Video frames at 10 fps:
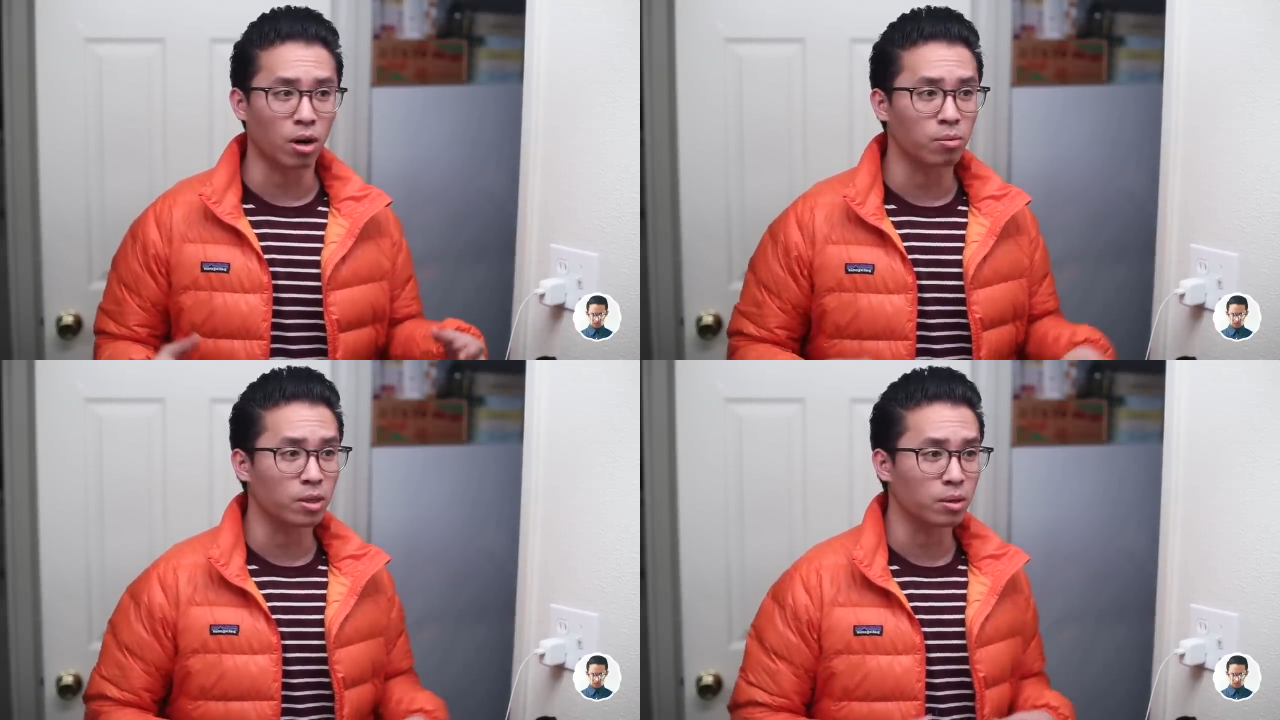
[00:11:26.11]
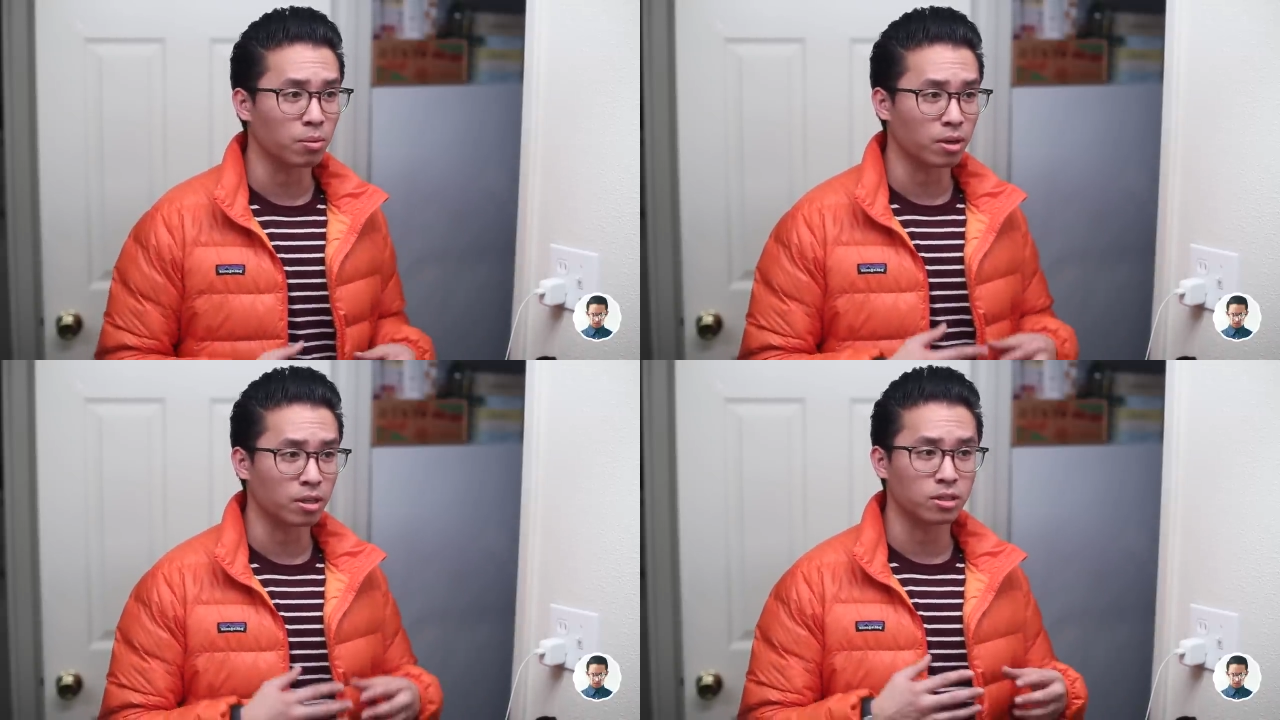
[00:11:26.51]
I really
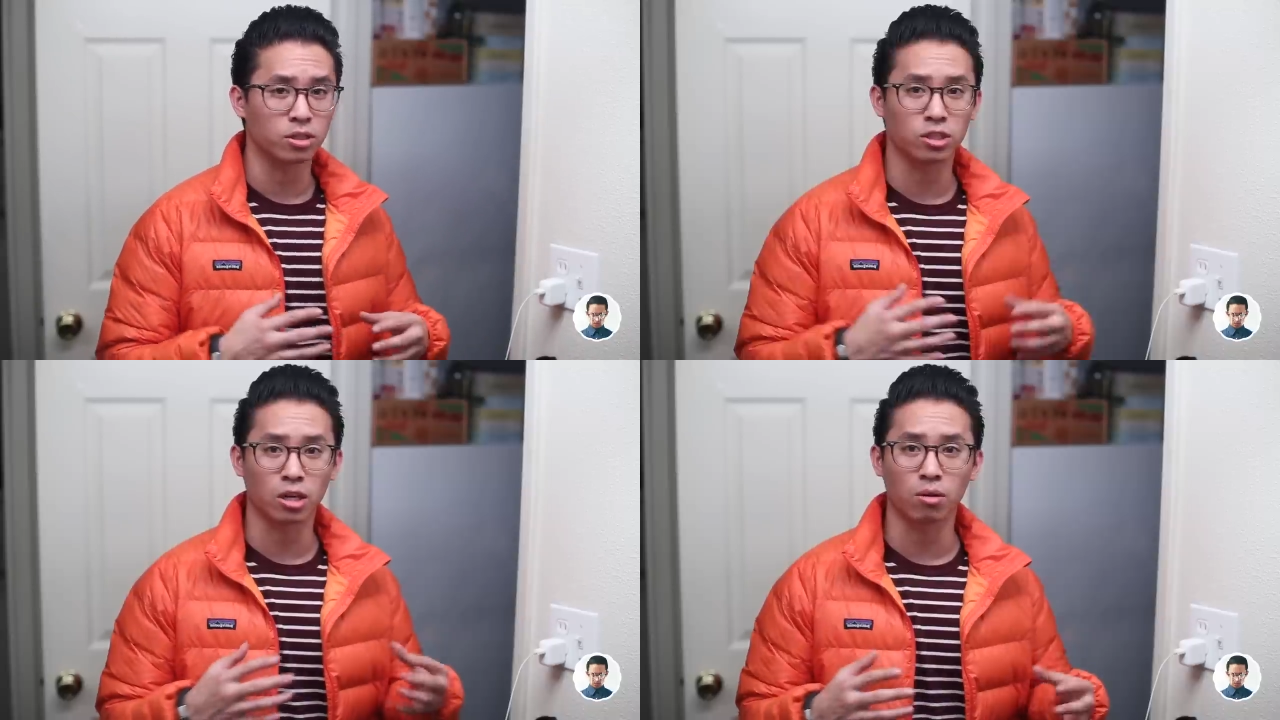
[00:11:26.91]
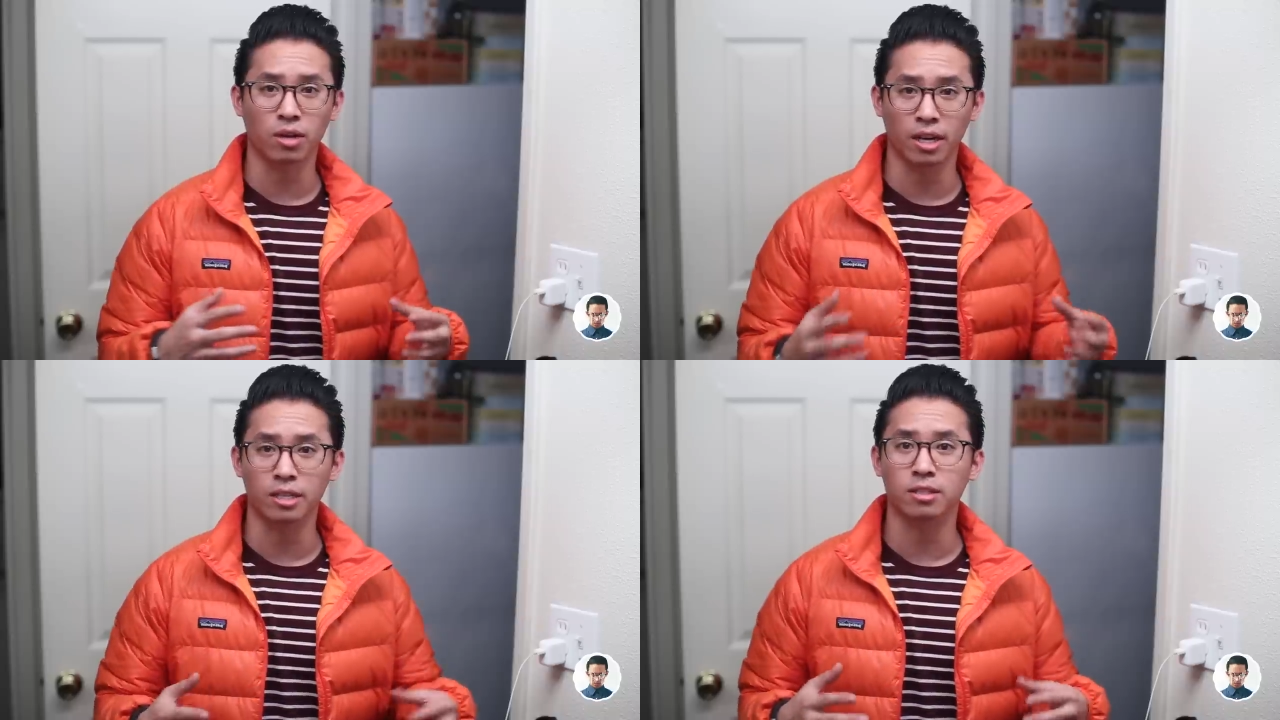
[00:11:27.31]
wanted to
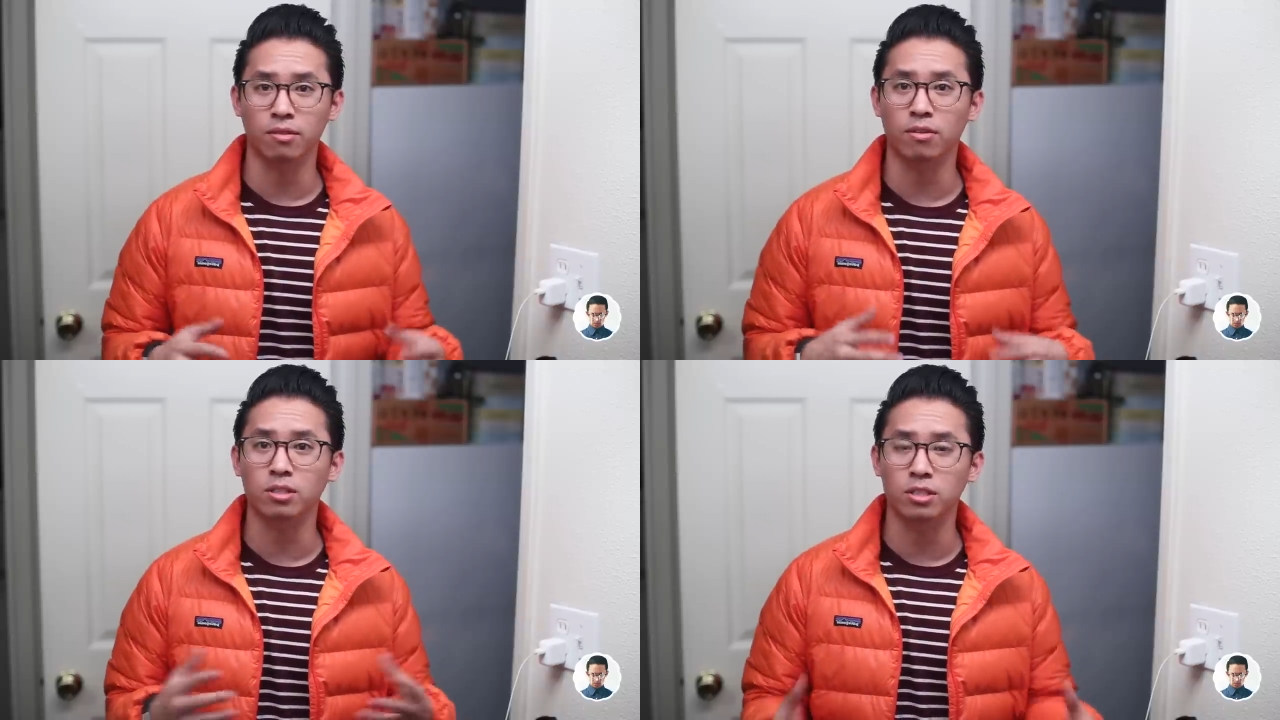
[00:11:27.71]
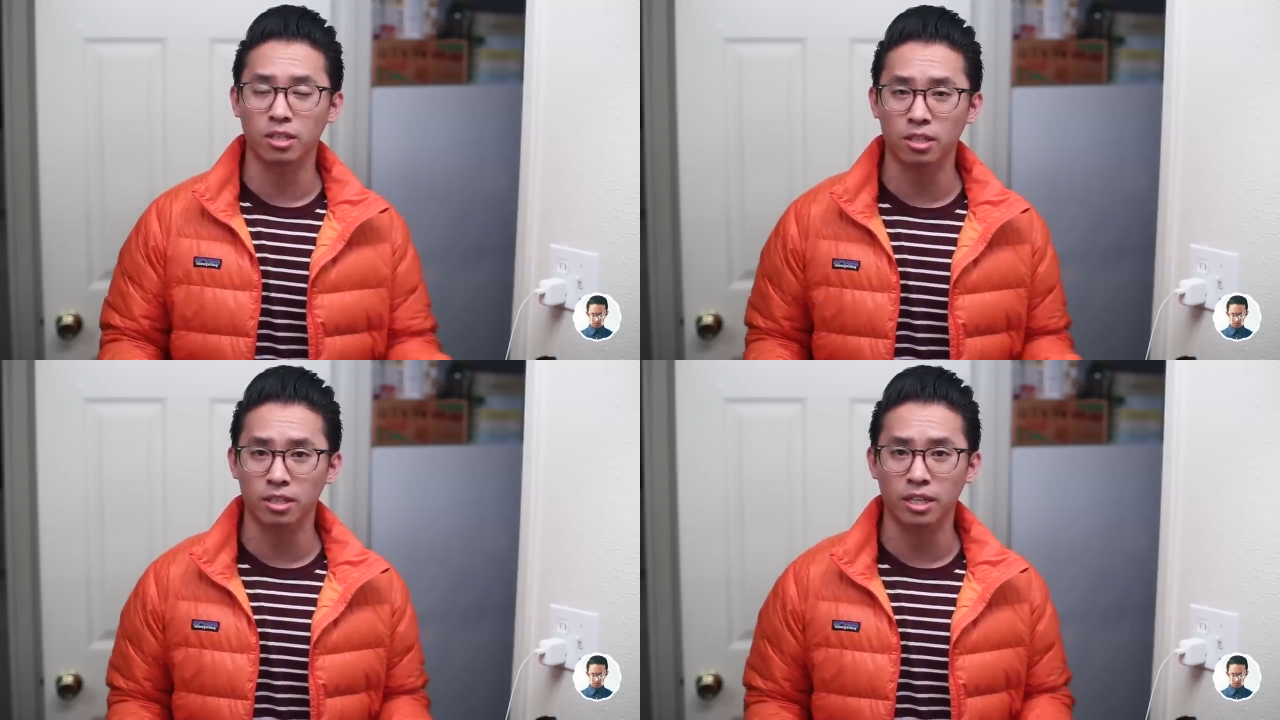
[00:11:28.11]
showcase the
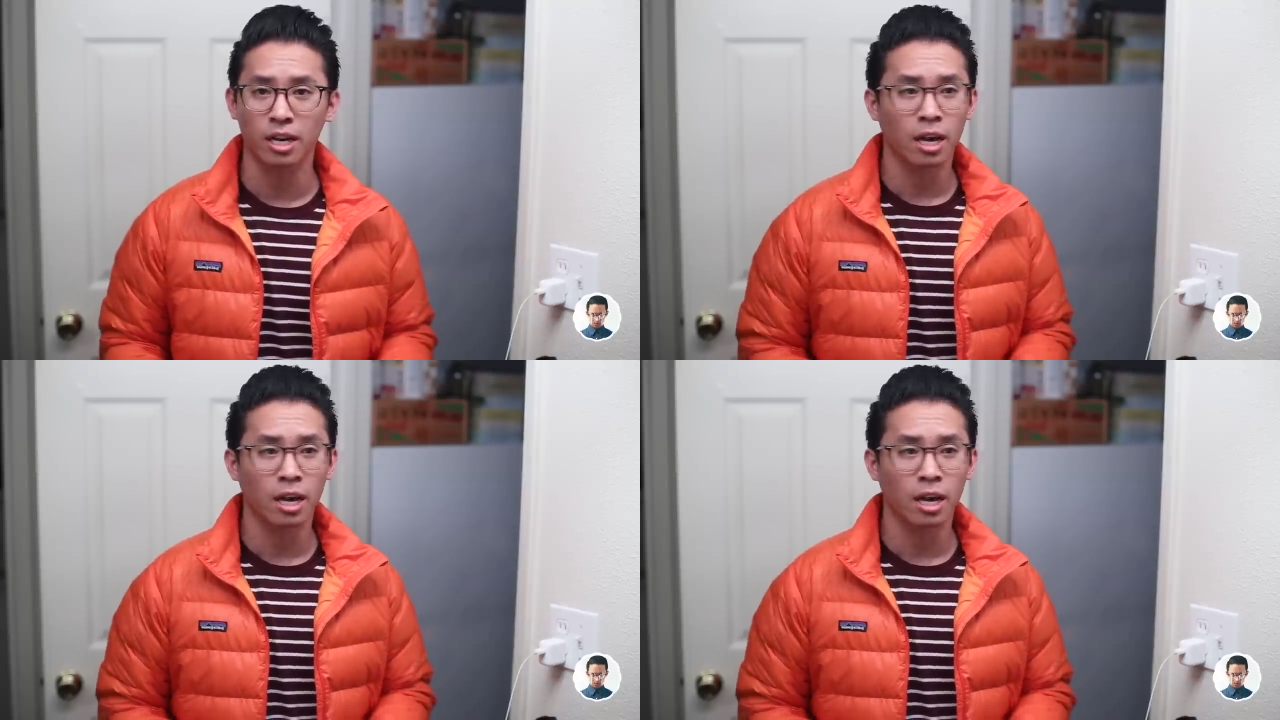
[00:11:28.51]
versatility